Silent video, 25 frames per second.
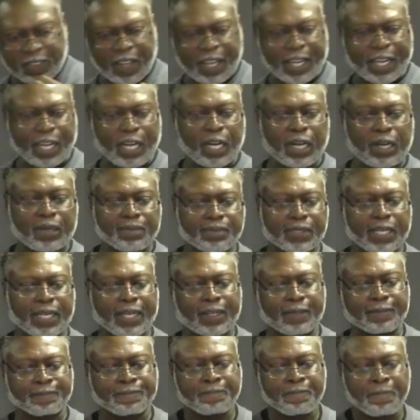thing up
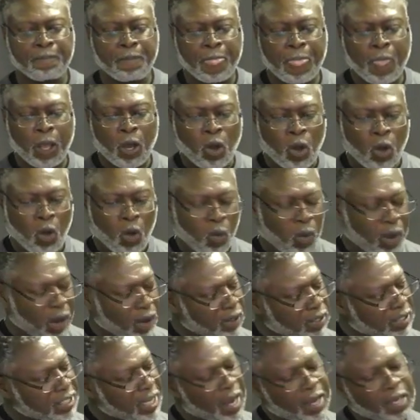now. We're
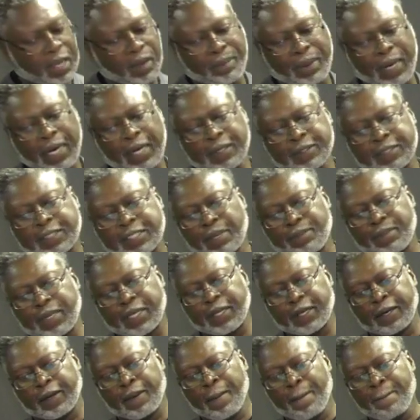going to talk about some
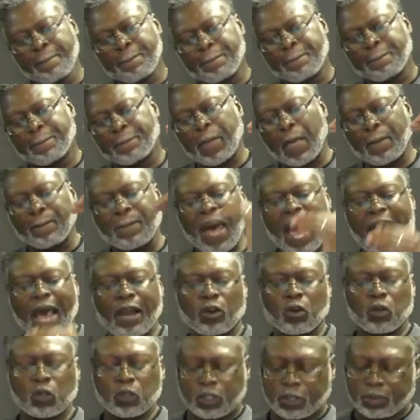of the the
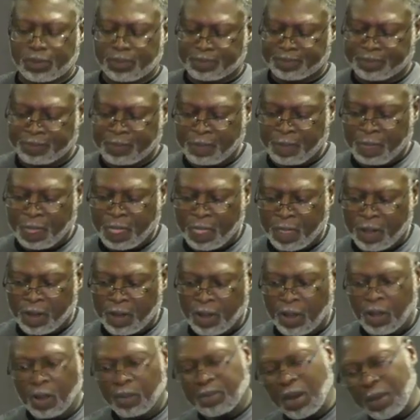battles. All
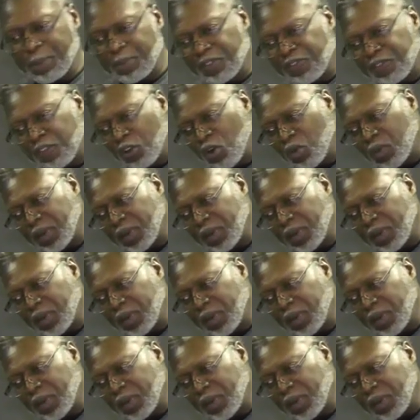right. But before